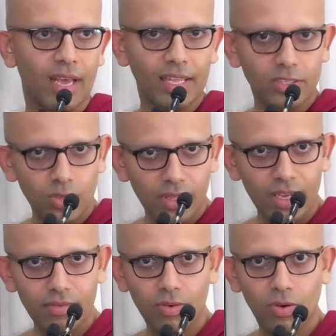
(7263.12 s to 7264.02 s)
and so
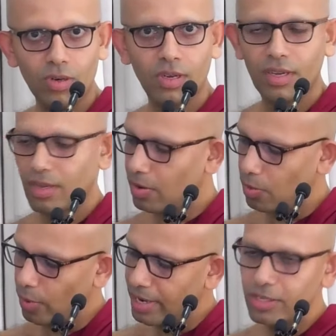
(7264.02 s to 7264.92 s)
therefore,
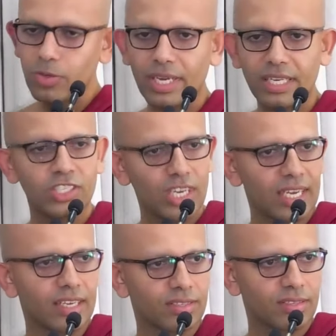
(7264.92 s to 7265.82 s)
when you eat
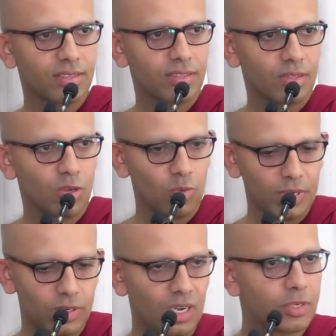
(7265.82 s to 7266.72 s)
chilies or
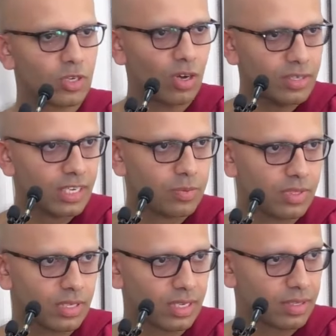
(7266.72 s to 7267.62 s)
when you come into contact
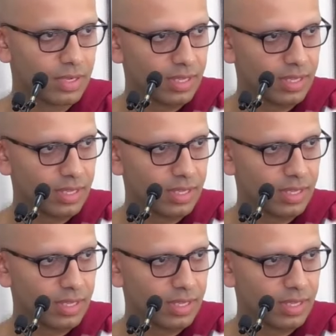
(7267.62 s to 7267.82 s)
with chilies,